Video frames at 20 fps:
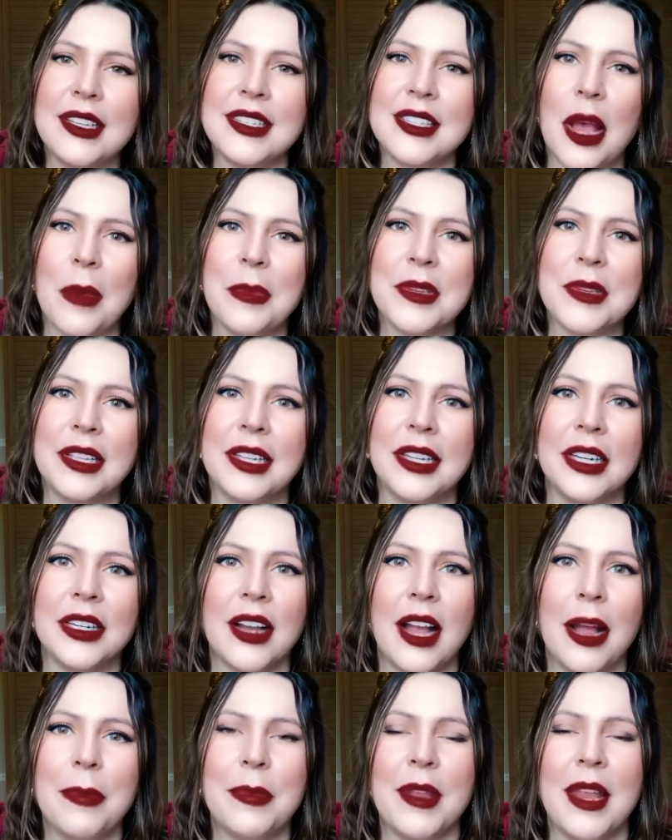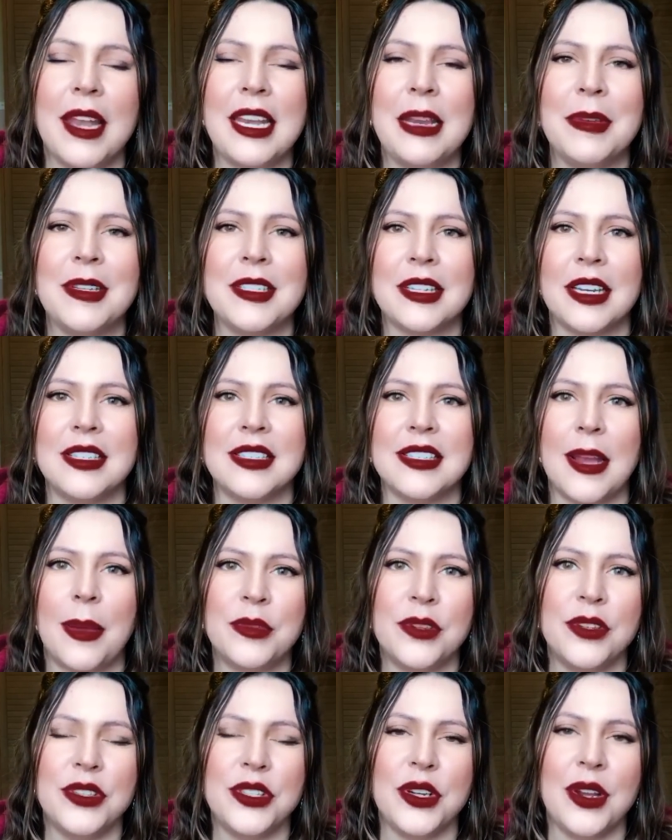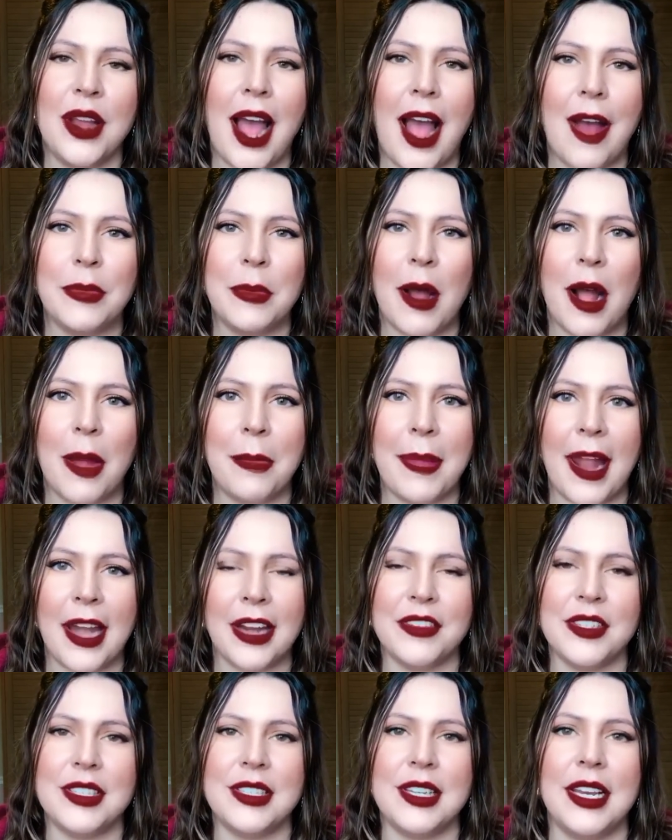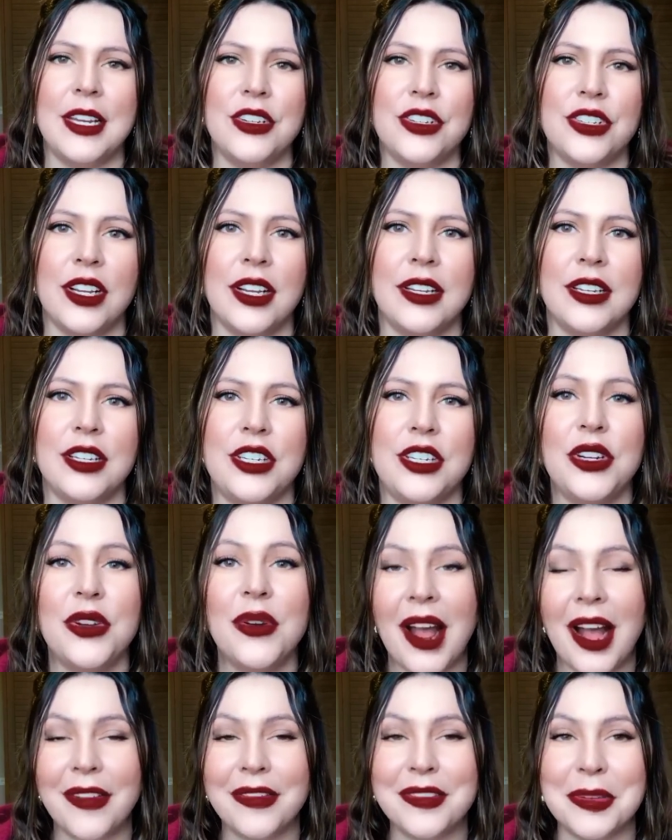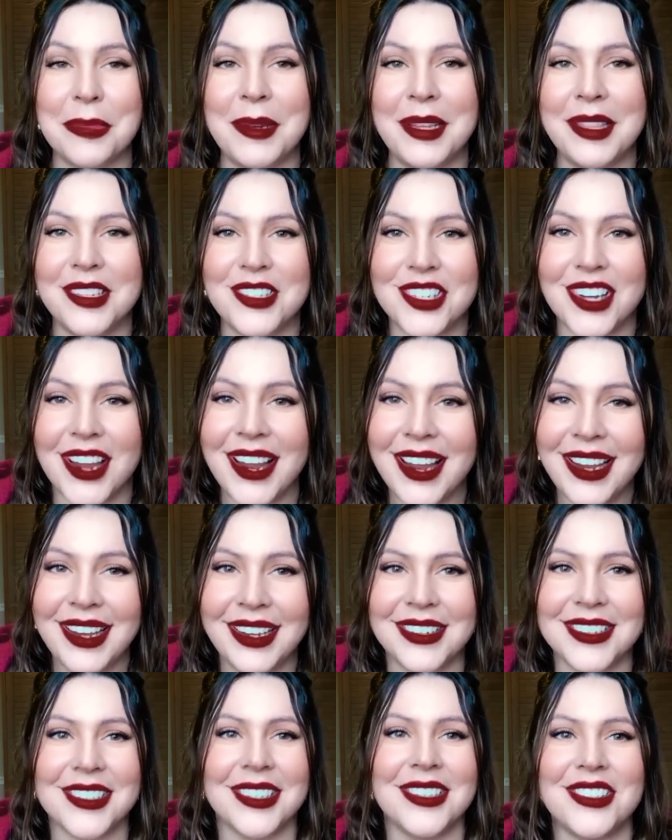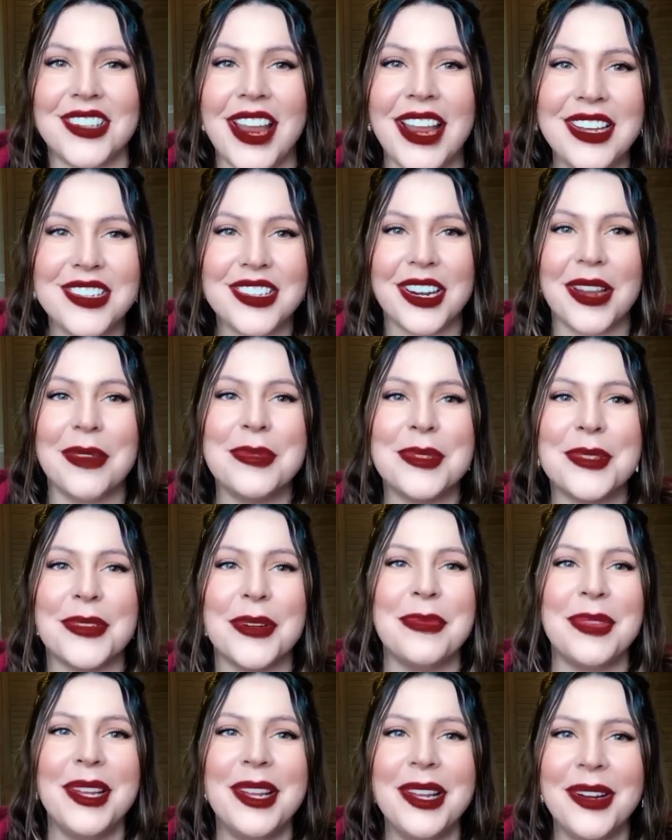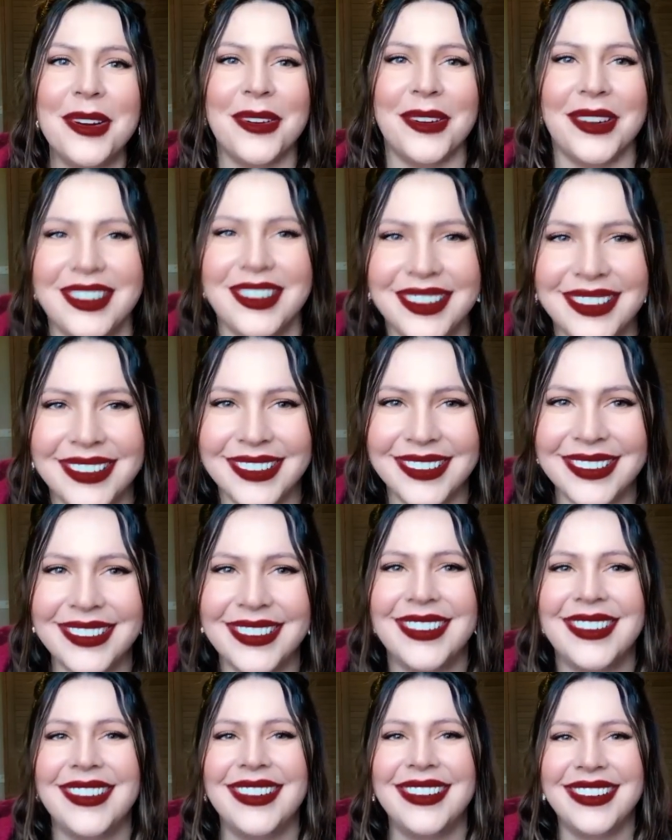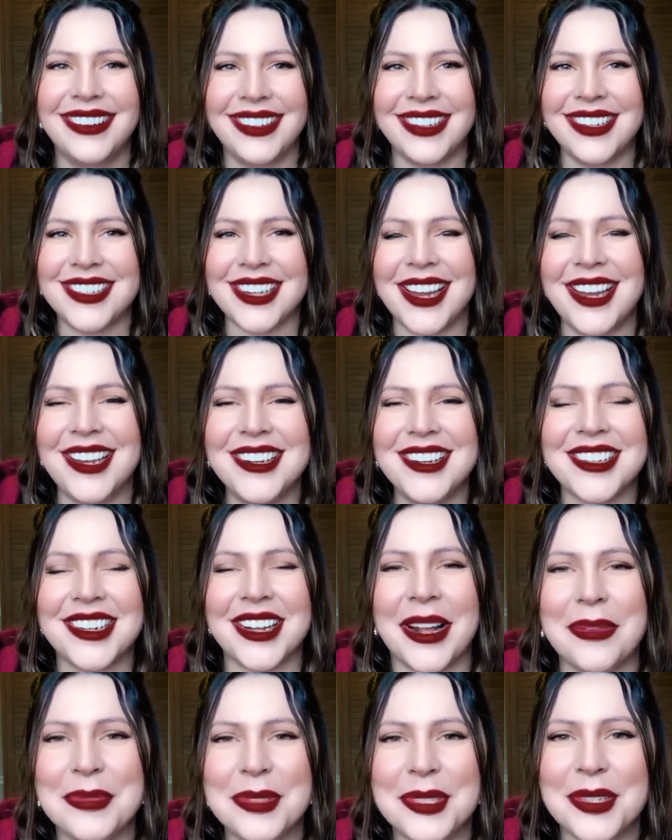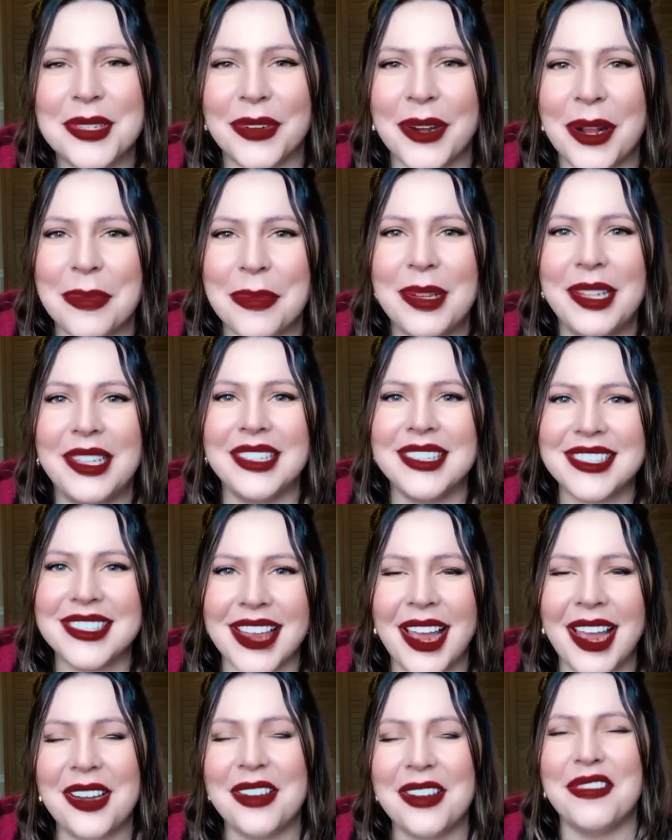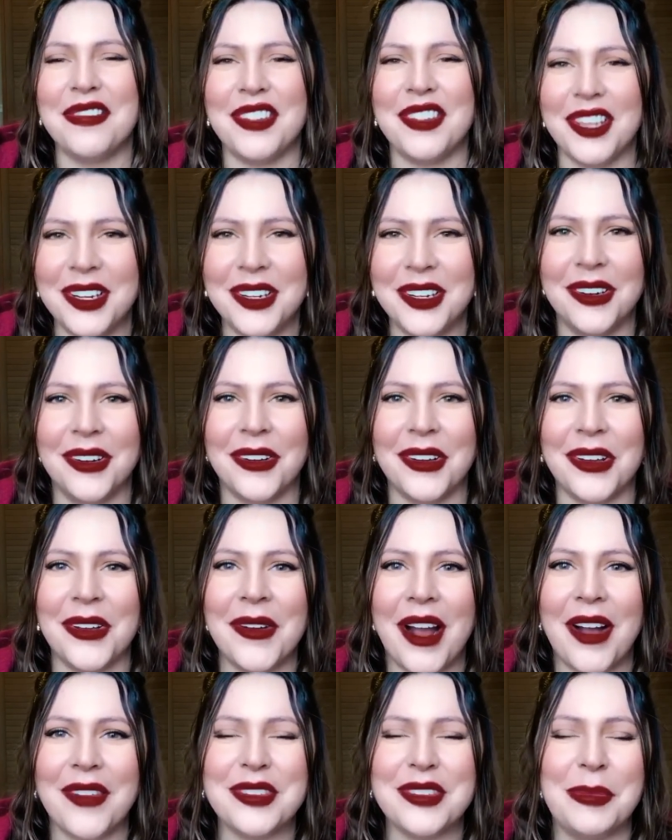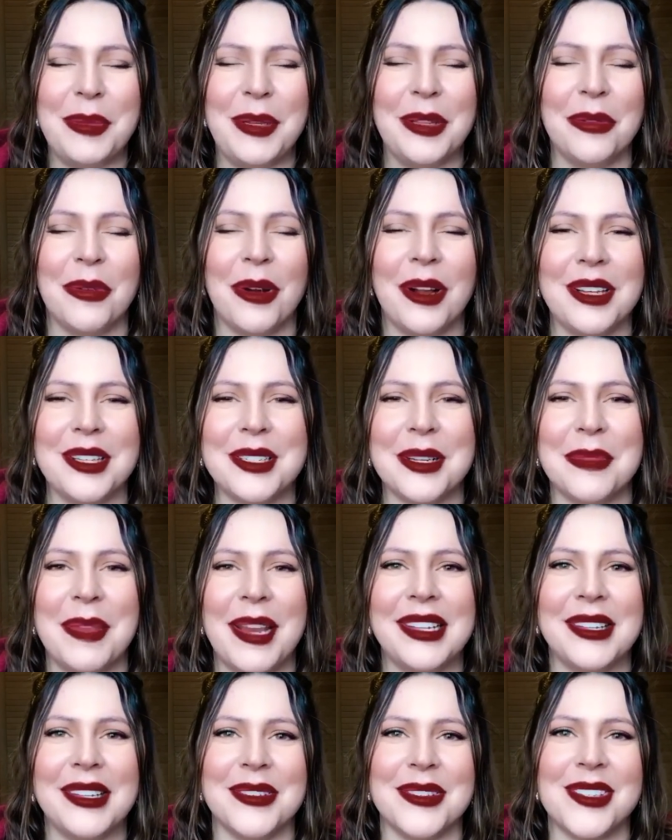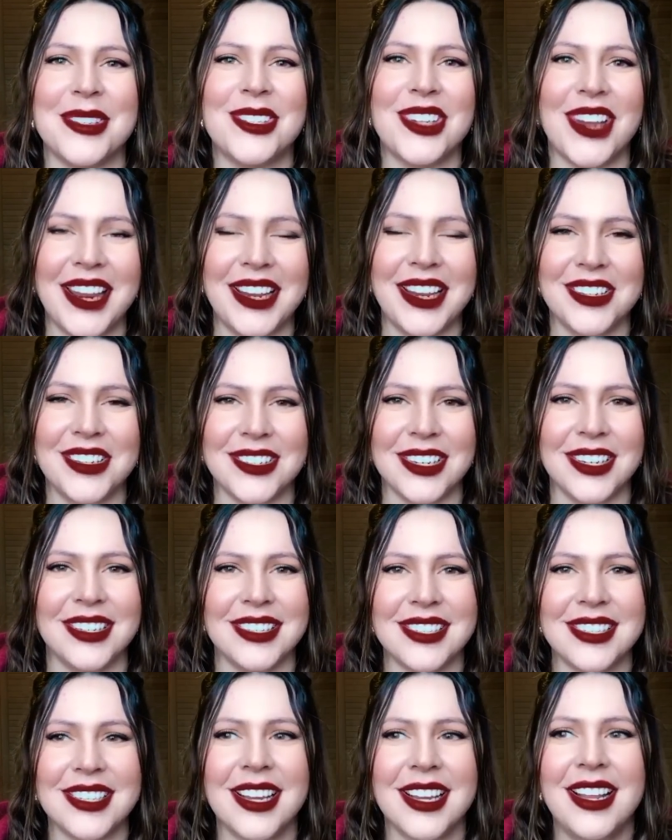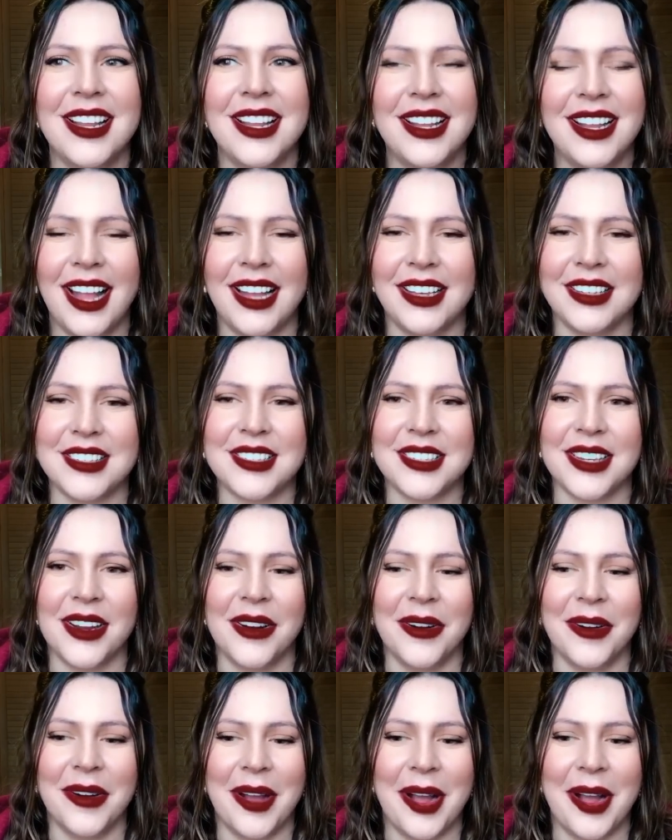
this helps clear up any misconceptions you have about manifestation. You have to be the change. The change comes from you. The change comes from inside of you. You have to be the one to make those changes. And so